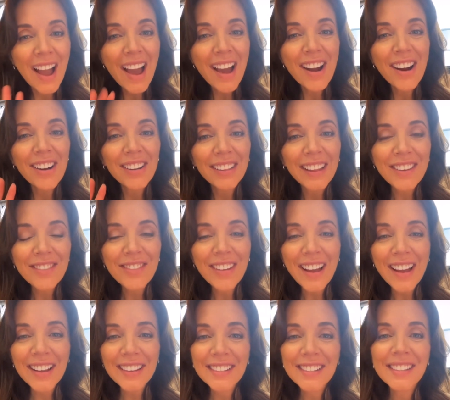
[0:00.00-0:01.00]
Hi, Heartland
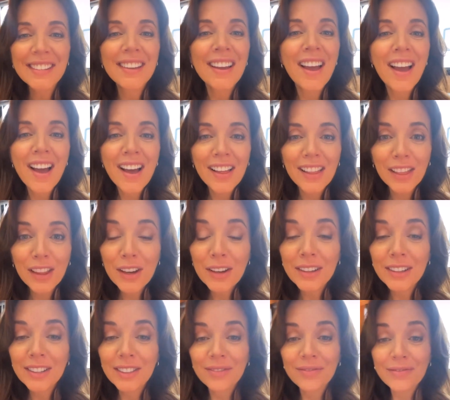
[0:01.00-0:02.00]
fans.
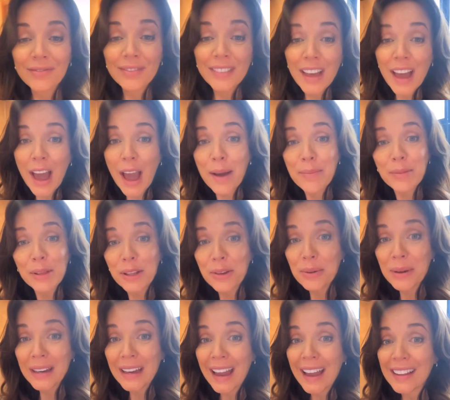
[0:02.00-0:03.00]
Look,
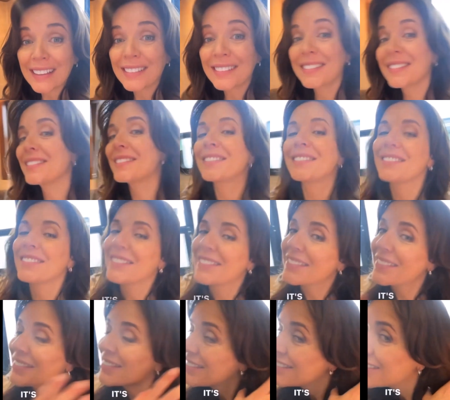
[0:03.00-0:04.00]
I'm Lou again.
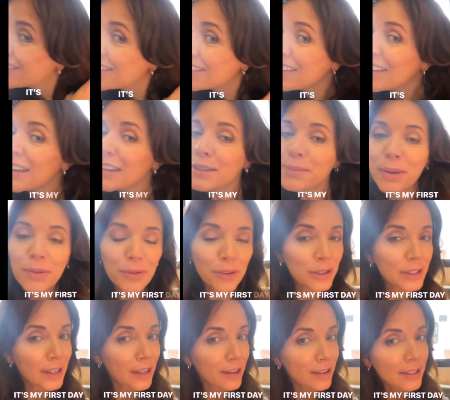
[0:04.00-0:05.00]
It's my
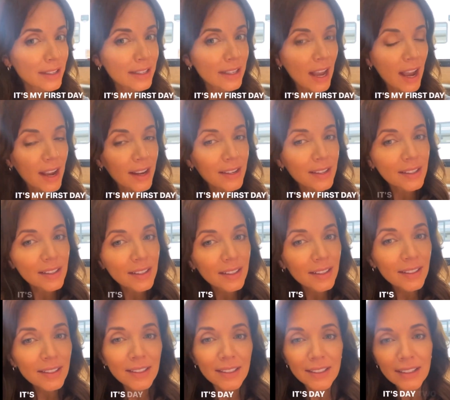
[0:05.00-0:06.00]
first day on set.
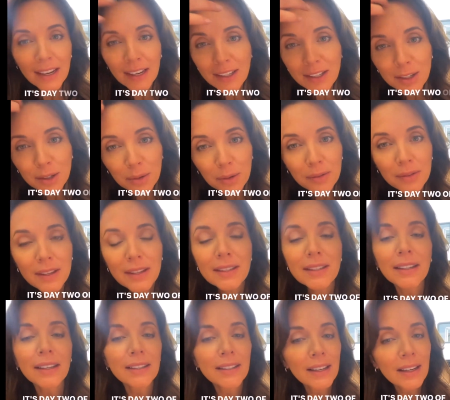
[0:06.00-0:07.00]
It's day two of the
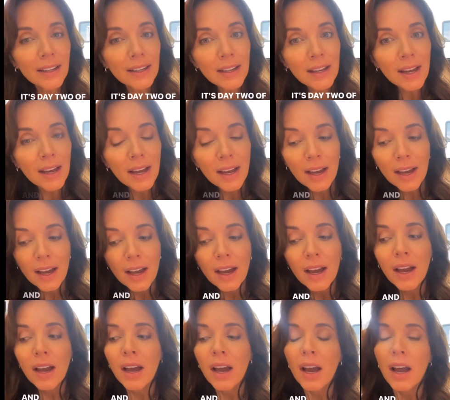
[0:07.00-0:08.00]
season.
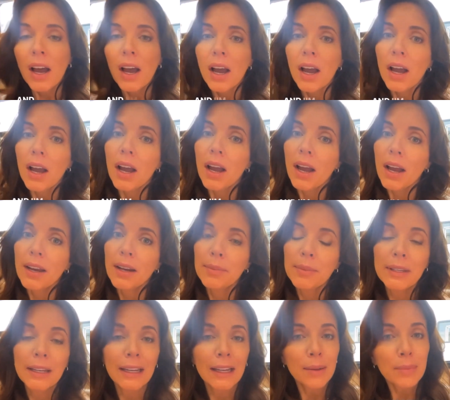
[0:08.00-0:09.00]

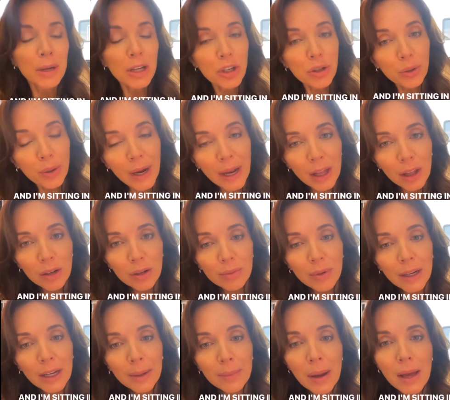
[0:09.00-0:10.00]
And I'm sitting in my
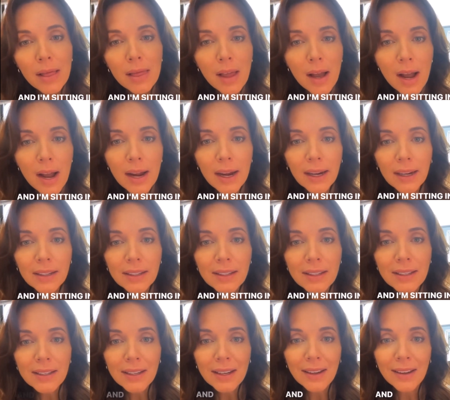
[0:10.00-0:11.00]
trailer running my
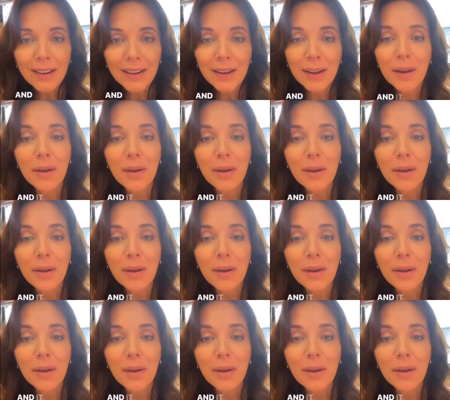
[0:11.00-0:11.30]
lines.